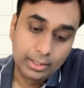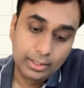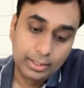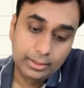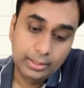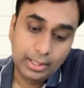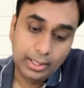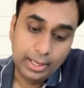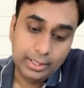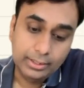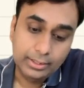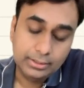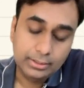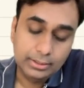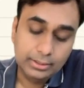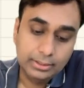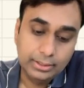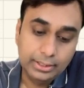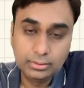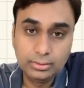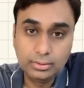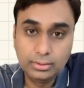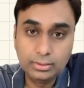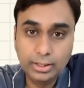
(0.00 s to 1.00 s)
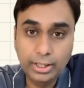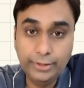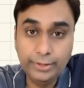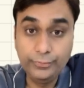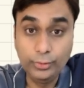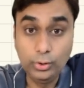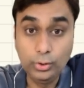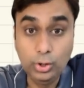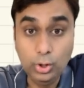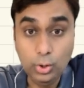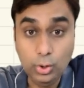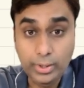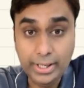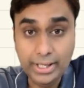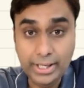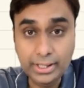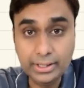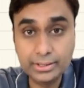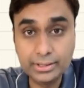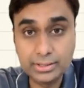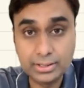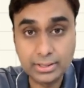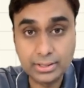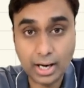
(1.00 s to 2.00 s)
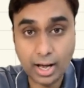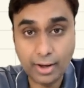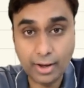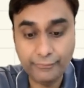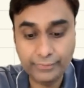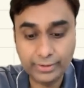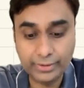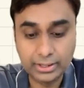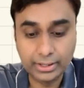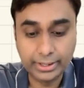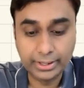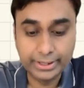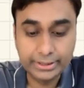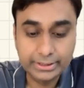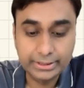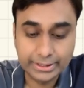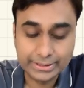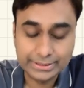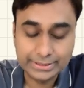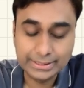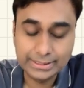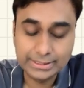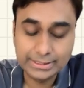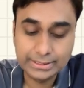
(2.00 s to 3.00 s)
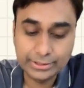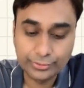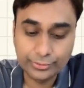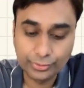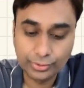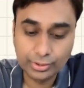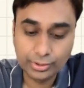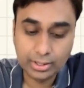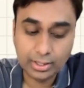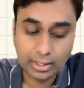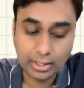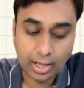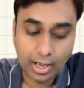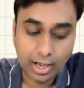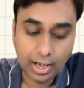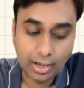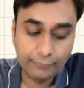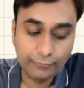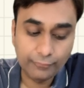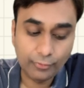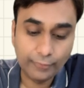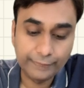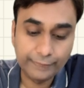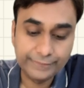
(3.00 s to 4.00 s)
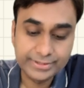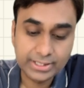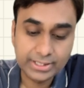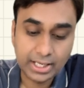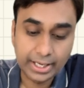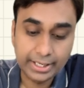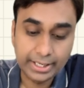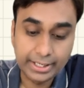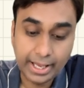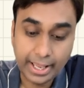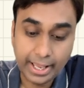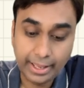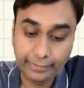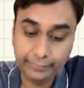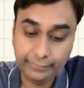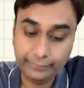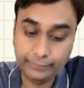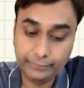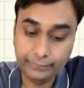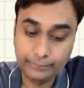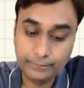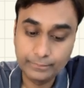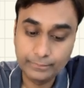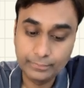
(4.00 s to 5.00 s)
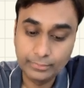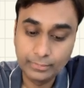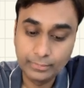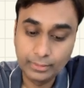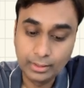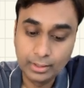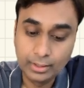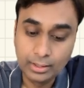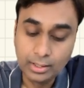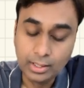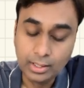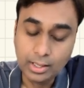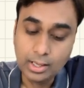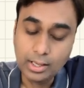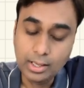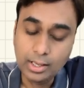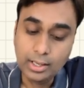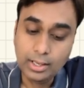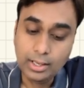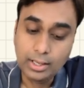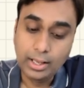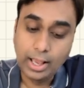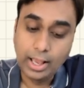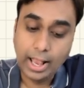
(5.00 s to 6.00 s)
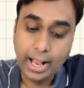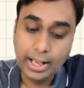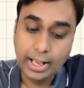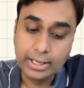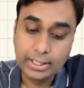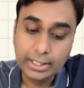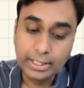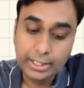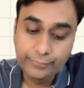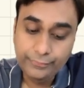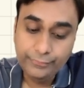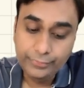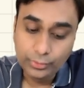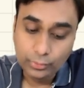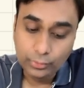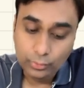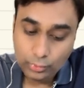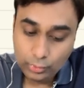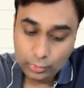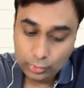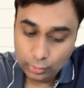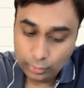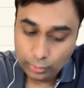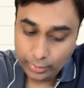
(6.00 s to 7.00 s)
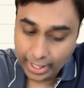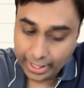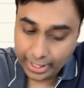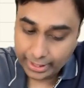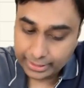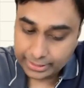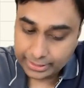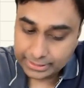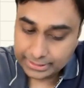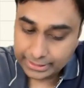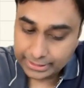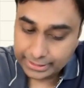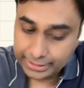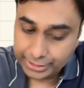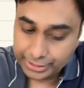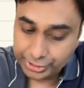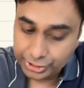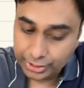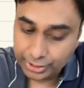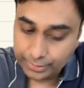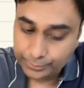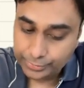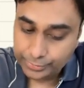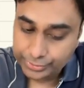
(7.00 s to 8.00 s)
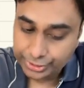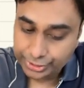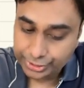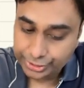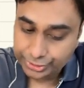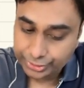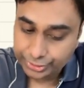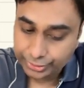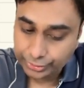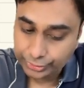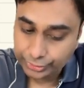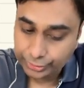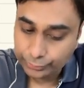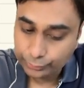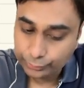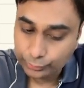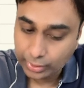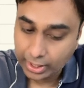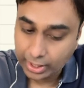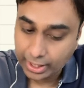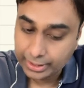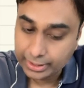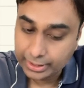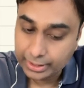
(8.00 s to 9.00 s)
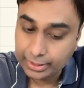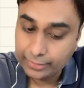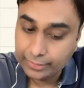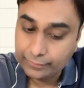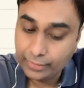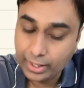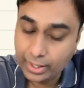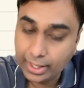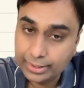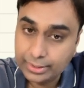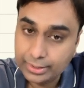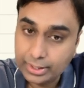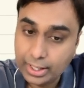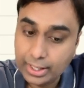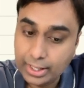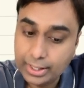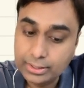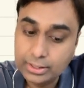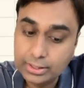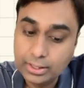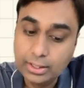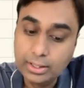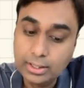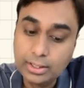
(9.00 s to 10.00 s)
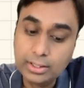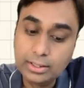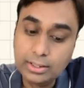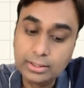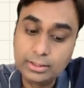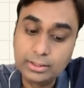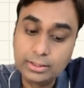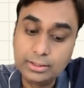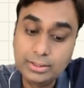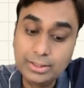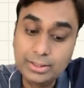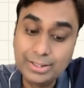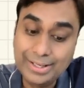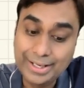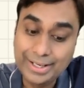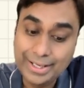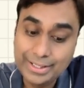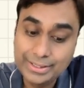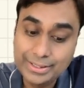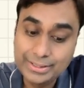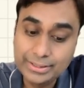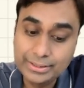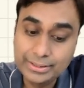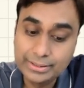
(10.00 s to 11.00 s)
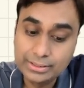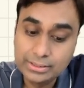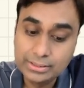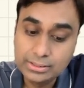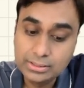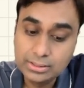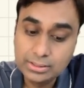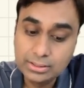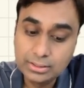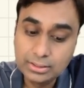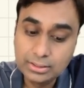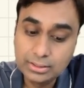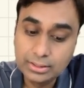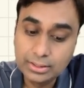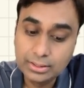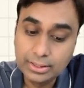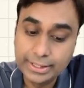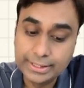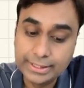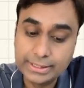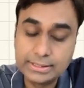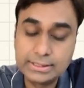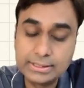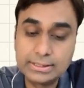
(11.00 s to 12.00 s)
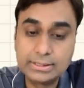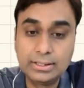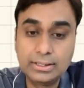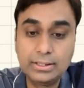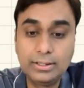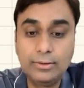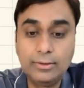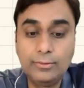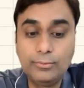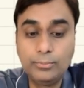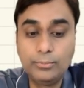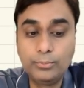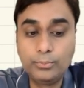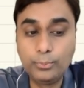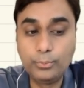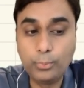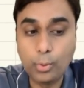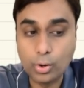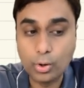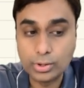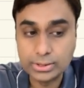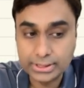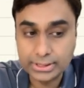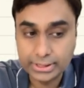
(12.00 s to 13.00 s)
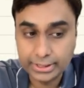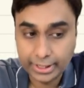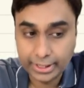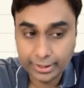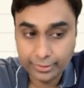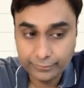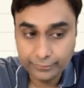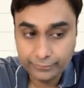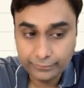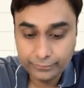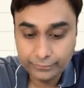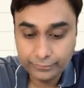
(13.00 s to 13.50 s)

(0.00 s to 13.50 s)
that if you look at it graphically, this is your graph of sine x. And if you look at its initial position, you would identify that the gradient is positive.